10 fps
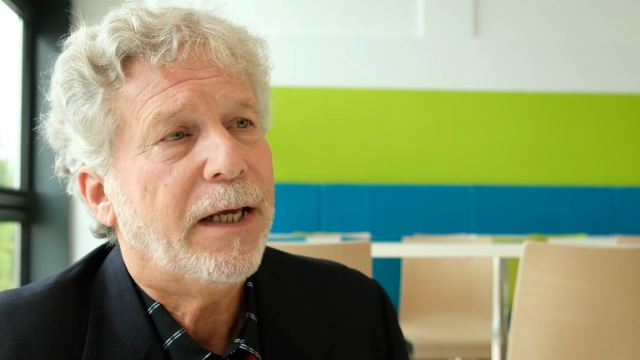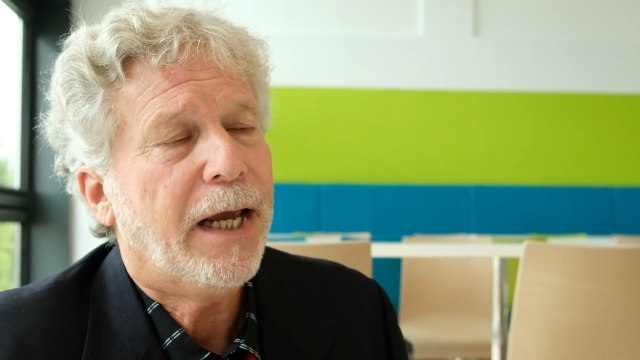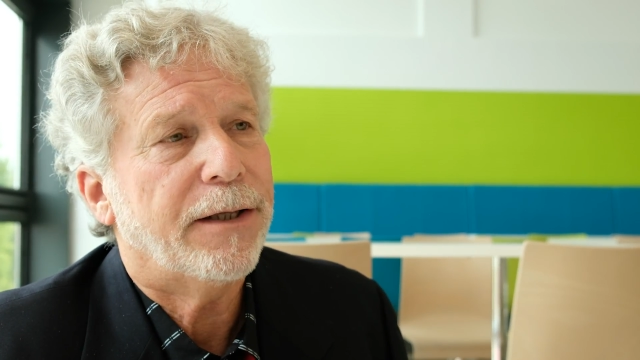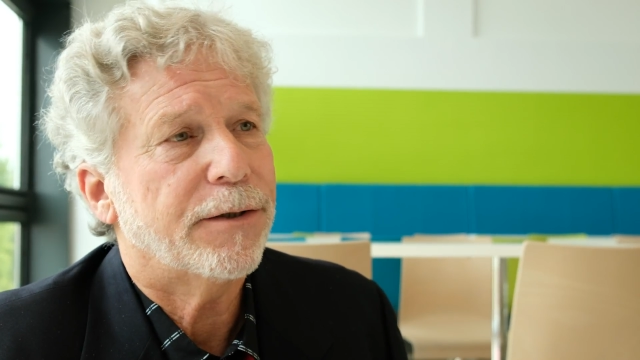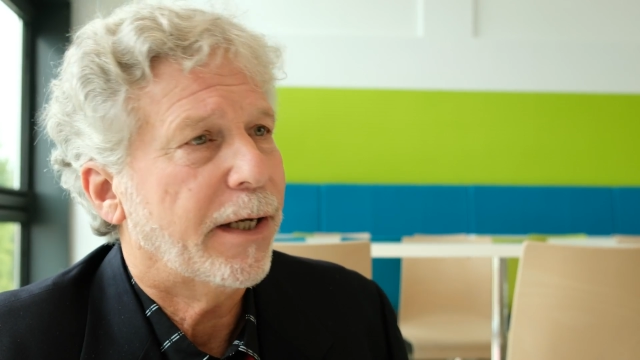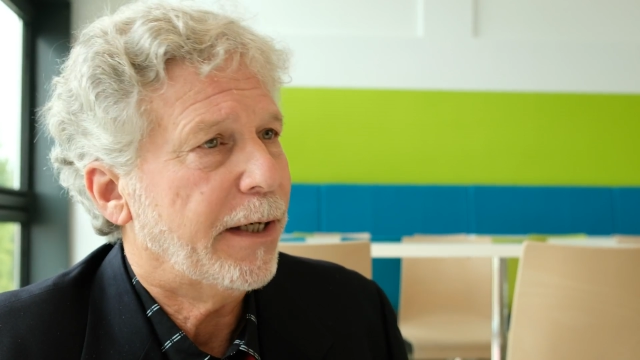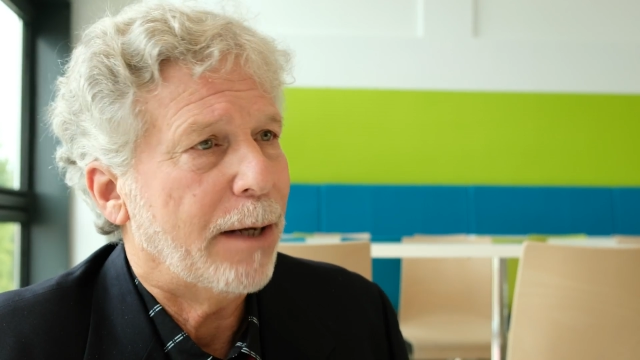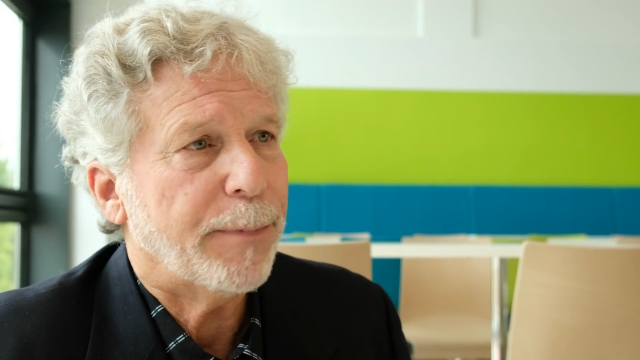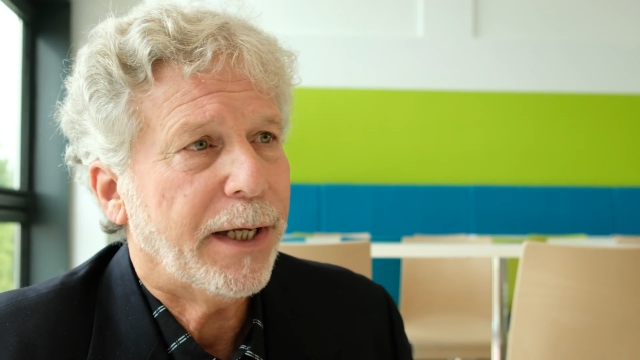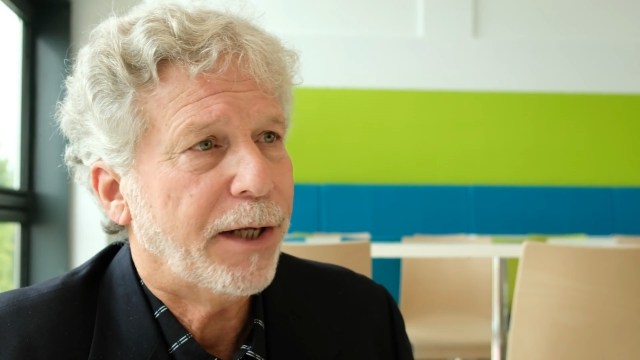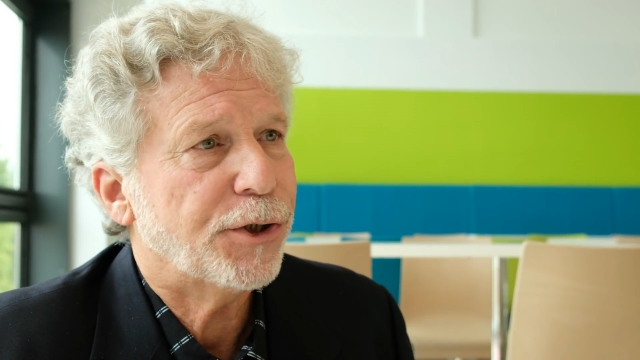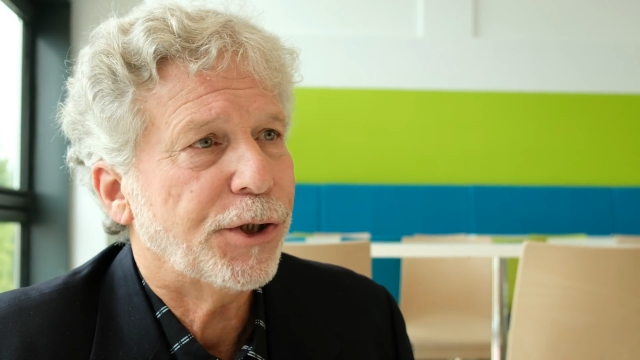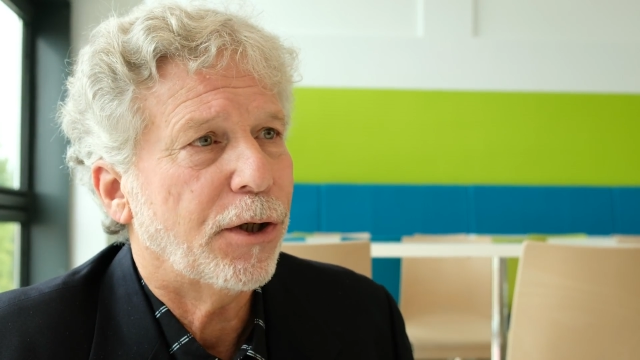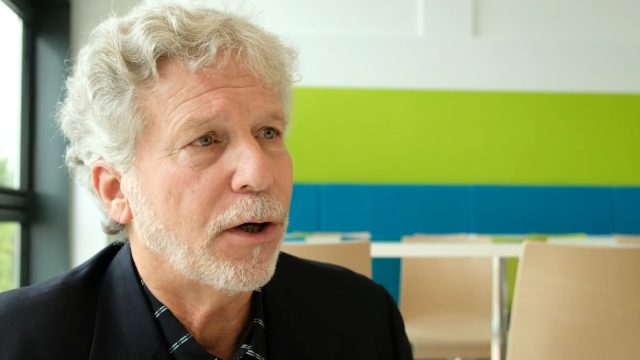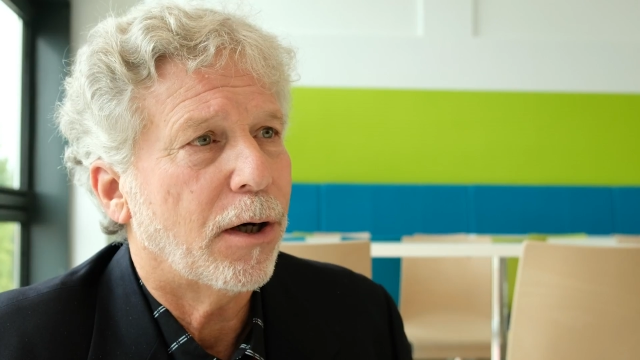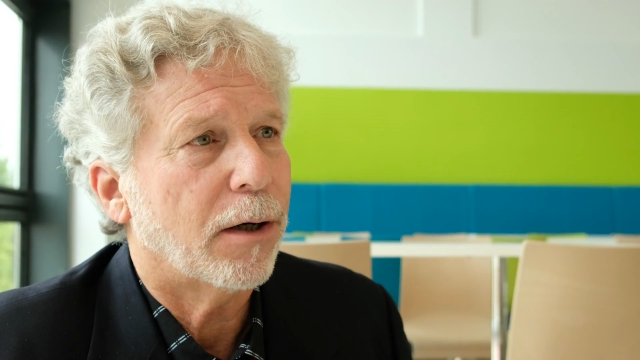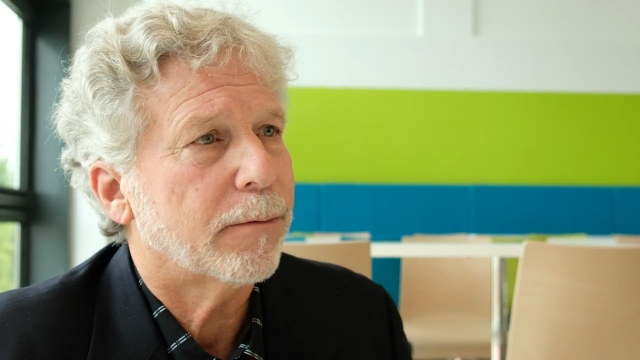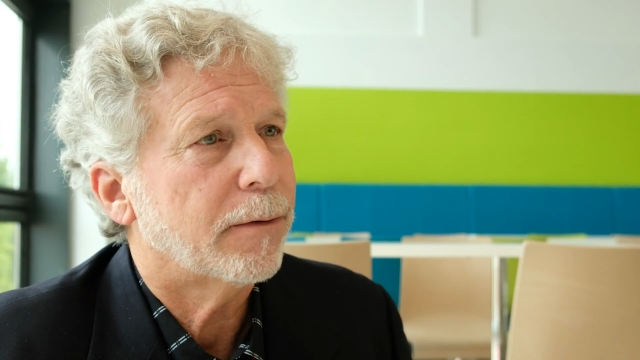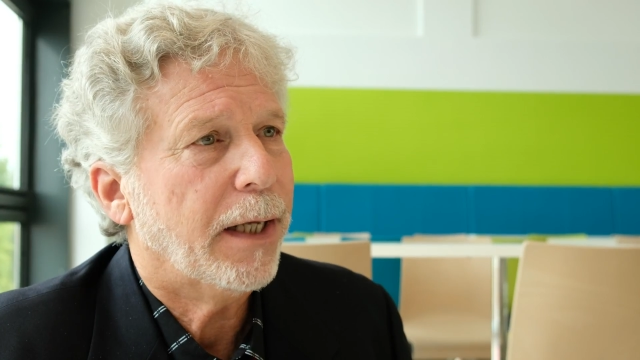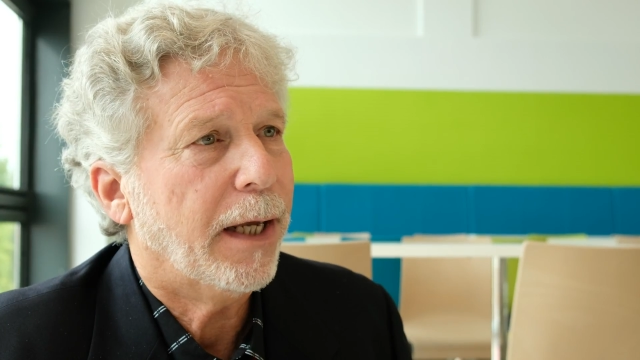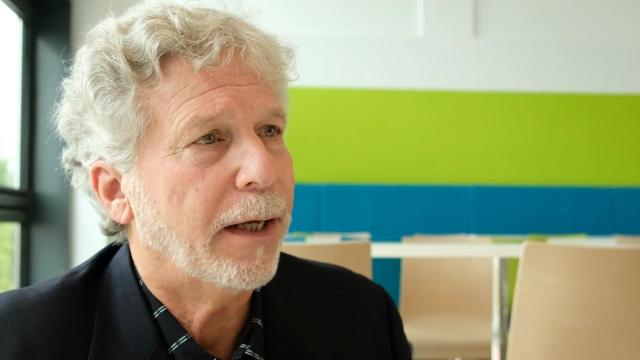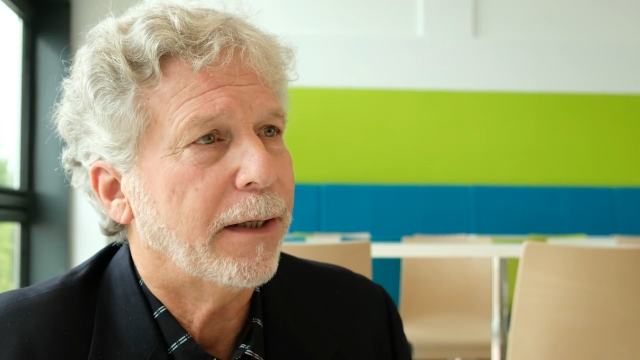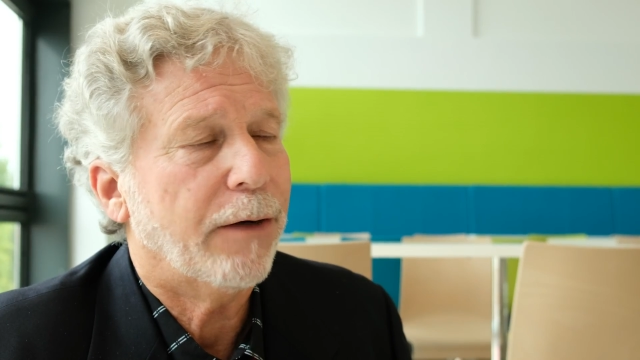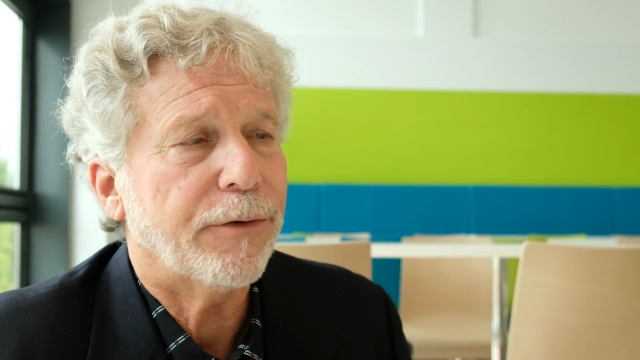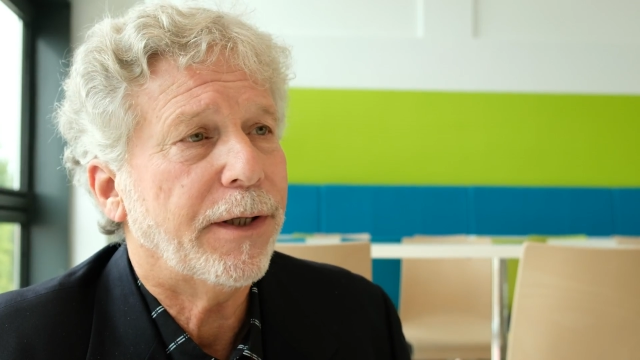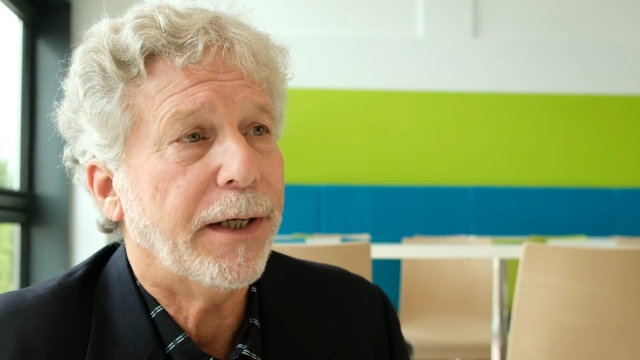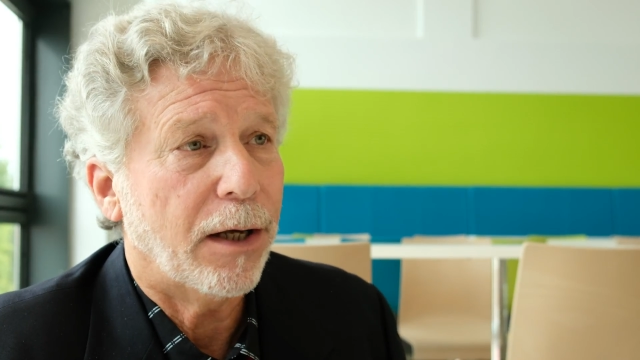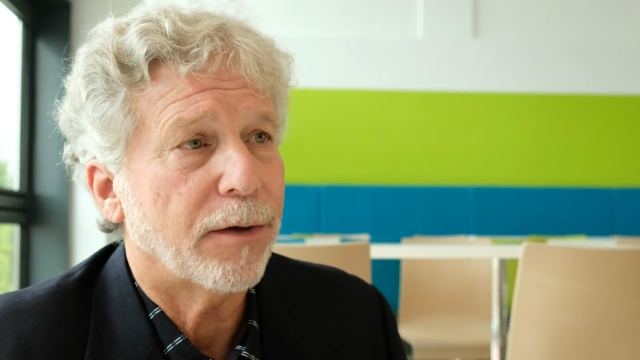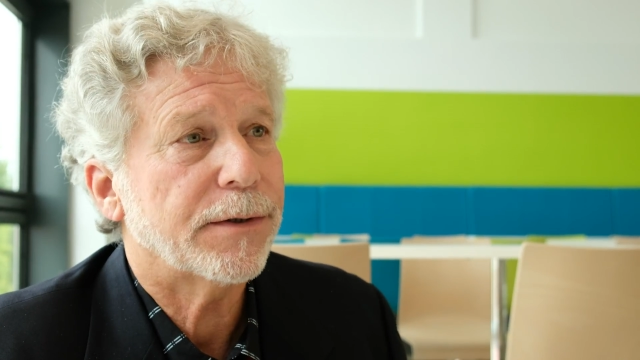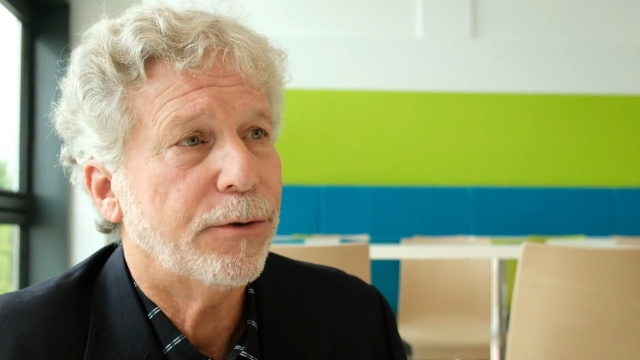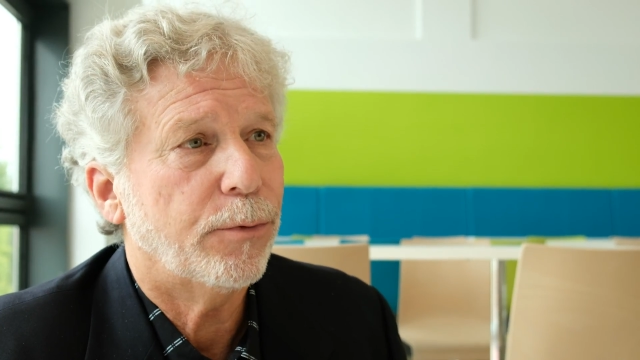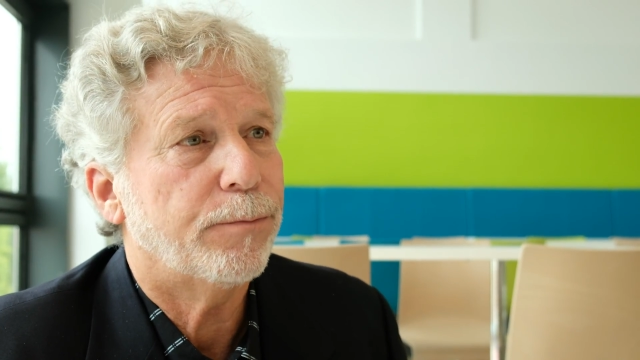and the dynamic HDR and everything else.